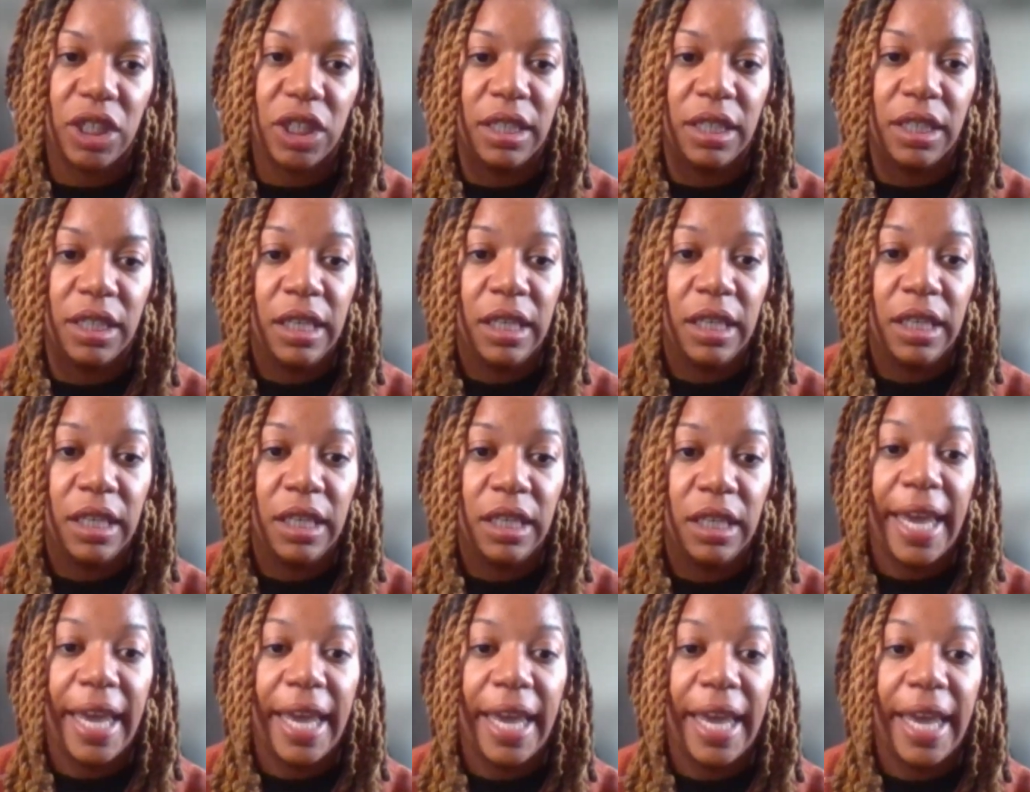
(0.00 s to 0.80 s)

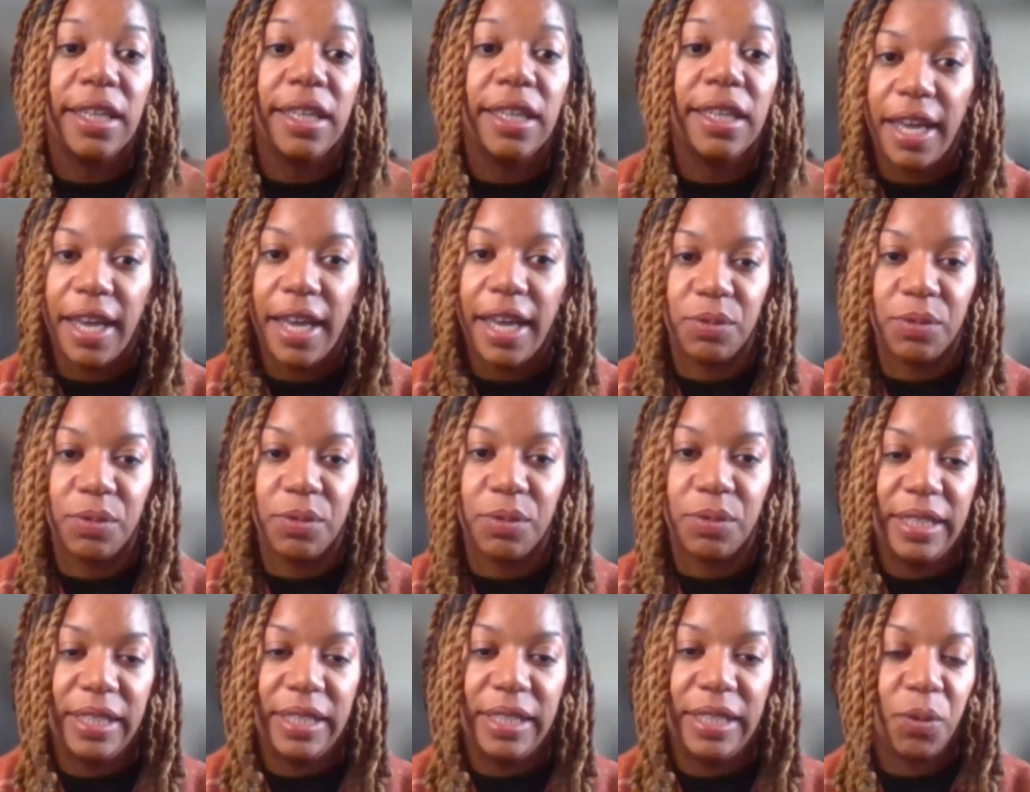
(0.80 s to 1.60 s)
And as we said,
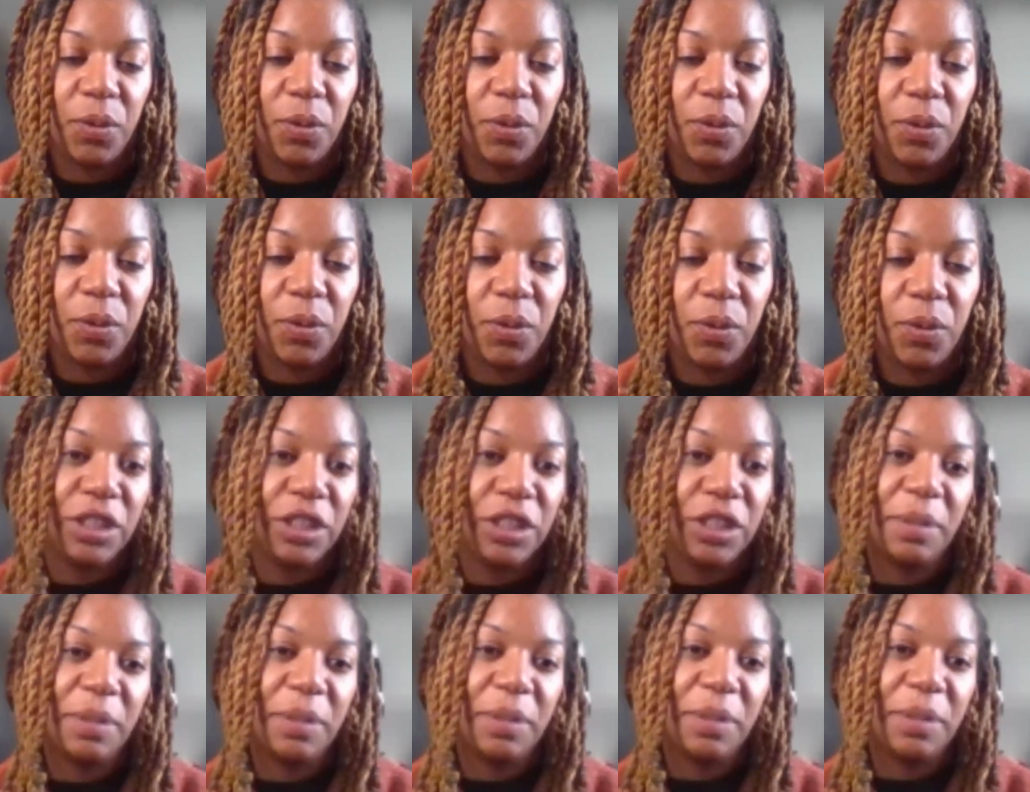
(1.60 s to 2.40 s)
we use
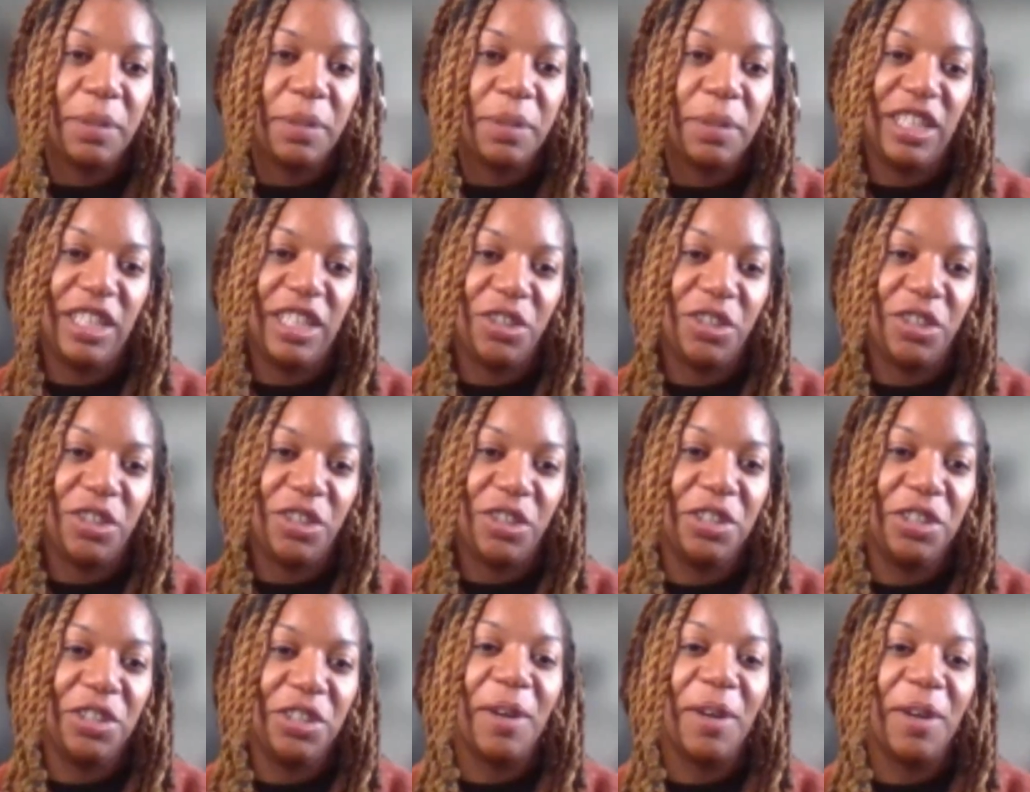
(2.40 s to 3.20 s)
imagination to do
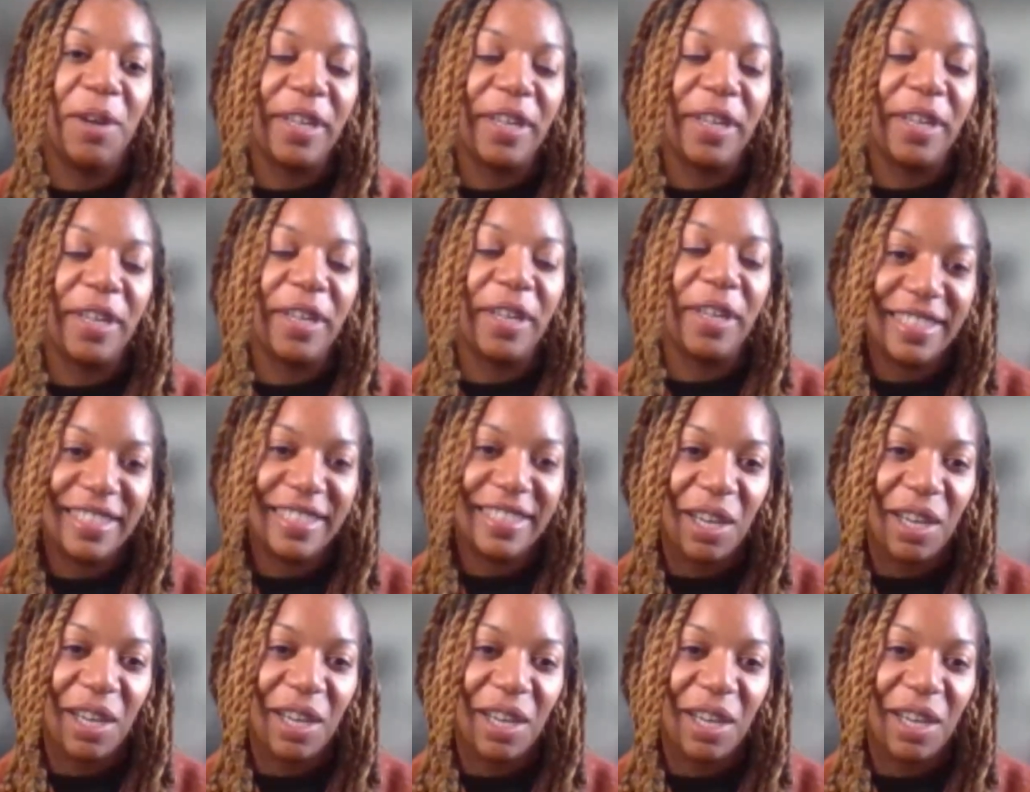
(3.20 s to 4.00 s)
everything. That's how
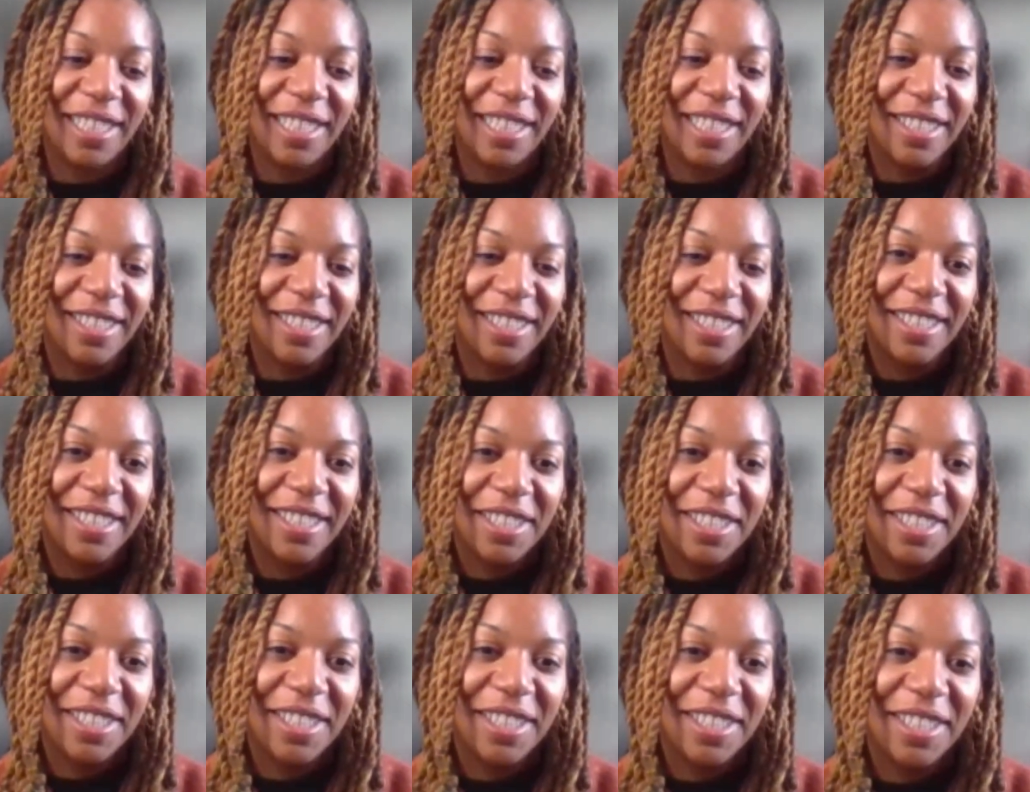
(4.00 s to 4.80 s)
we
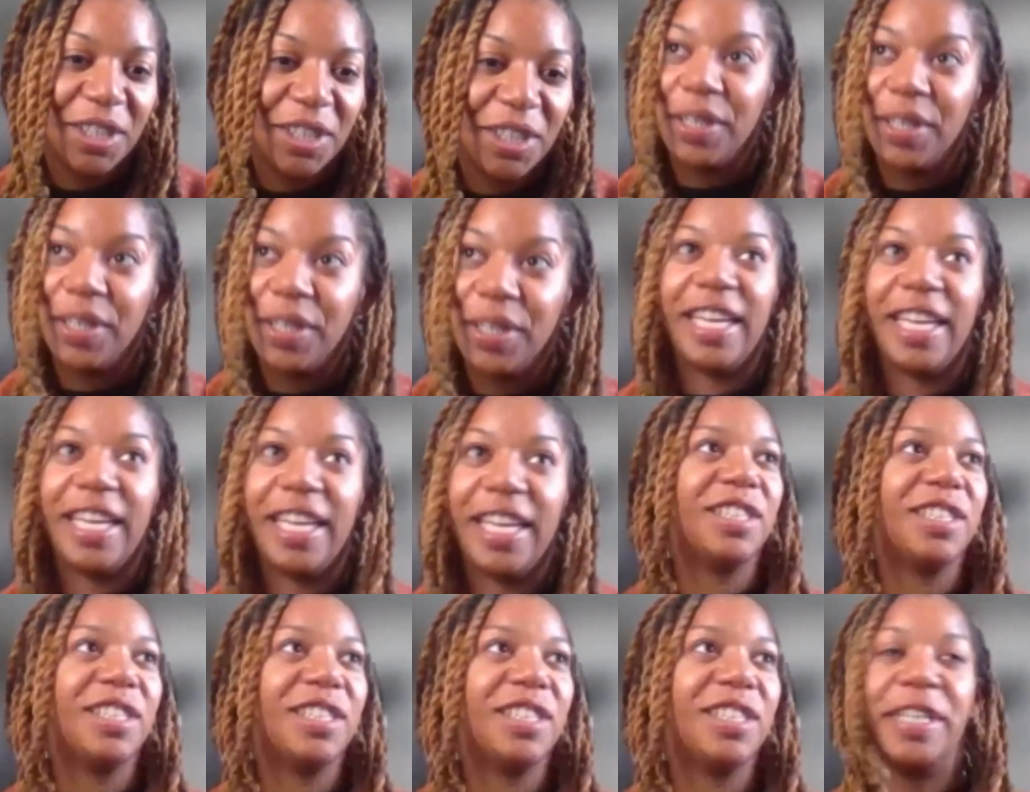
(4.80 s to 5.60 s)

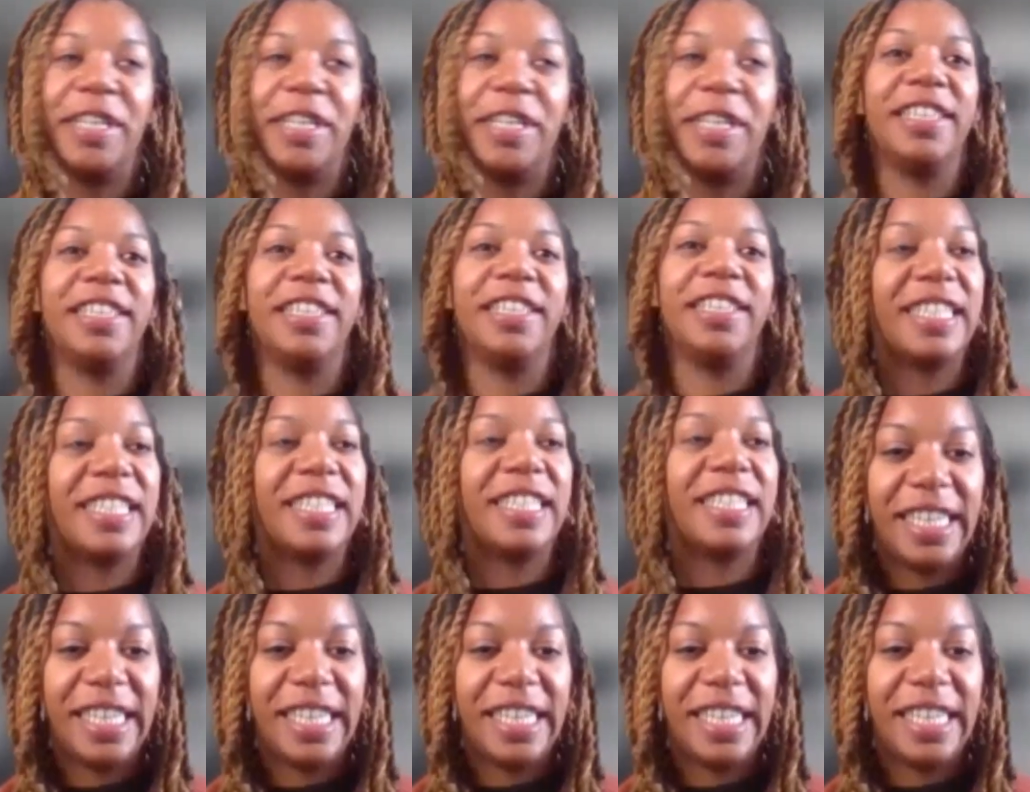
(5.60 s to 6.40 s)
created the
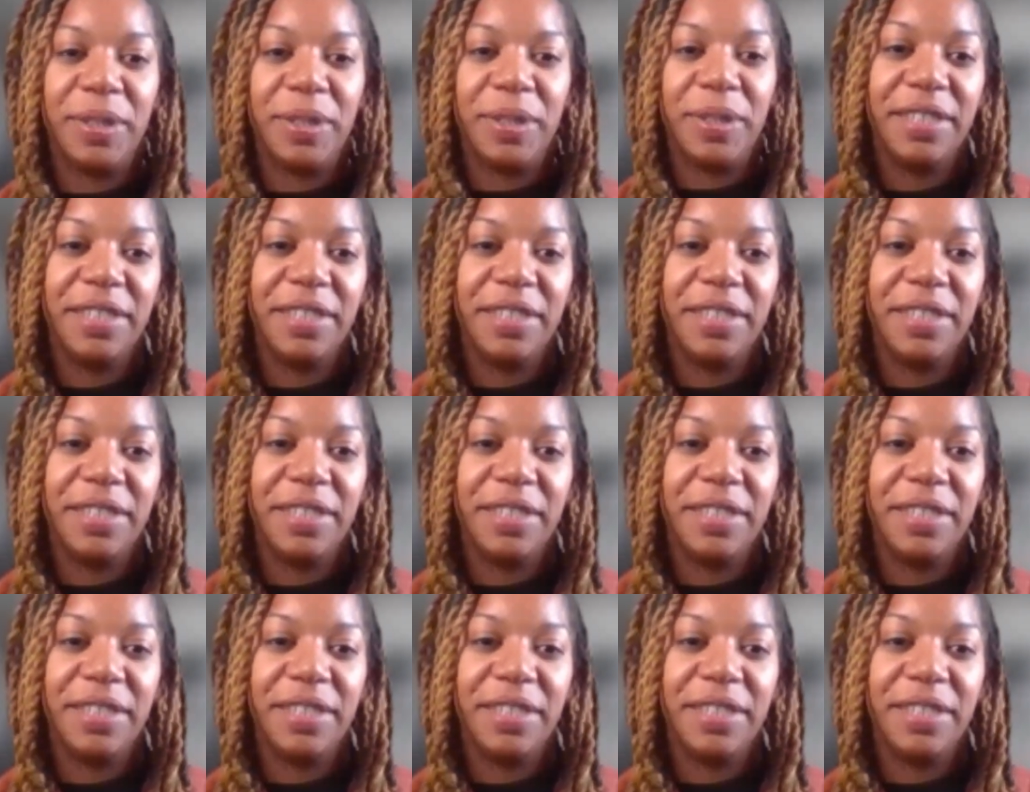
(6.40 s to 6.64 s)
society we live in.